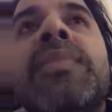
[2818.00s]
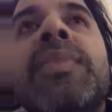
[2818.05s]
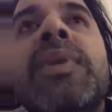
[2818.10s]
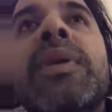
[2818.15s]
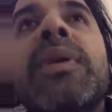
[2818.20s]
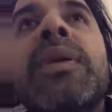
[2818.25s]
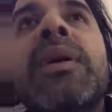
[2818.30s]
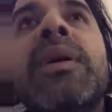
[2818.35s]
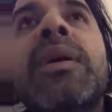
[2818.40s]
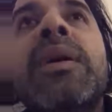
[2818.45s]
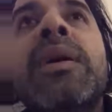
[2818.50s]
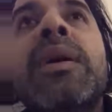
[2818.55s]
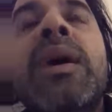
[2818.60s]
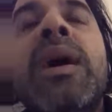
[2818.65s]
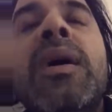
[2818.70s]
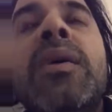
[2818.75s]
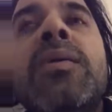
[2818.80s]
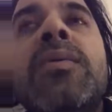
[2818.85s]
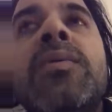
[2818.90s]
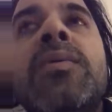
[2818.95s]

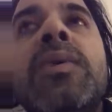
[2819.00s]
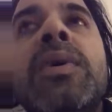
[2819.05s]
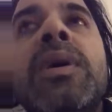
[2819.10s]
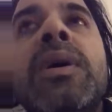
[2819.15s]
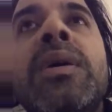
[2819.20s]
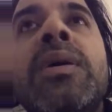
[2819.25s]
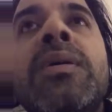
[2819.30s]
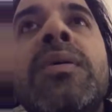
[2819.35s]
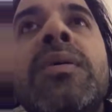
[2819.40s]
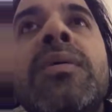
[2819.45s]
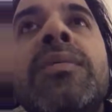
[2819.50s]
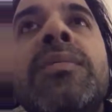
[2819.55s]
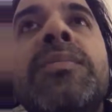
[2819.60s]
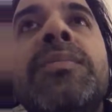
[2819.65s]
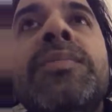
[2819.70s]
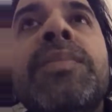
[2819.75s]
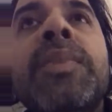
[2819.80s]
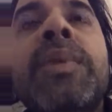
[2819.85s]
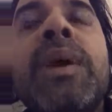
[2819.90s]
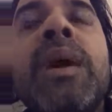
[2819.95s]
how
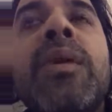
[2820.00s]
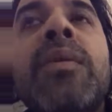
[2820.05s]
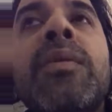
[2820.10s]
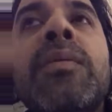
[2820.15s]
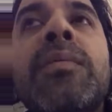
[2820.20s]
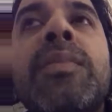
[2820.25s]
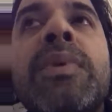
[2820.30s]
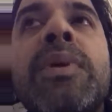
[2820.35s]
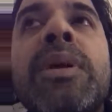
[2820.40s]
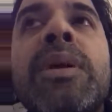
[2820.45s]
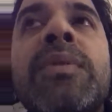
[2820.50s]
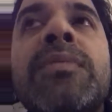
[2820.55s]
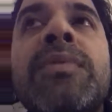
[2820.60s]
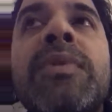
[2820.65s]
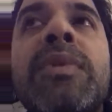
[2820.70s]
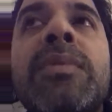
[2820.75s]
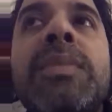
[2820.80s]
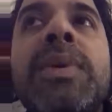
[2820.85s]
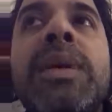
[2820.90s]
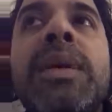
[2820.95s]
our brain will
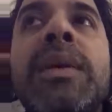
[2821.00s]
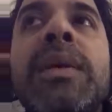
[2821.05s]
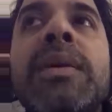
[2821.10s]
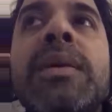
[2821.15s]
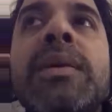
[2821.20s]
be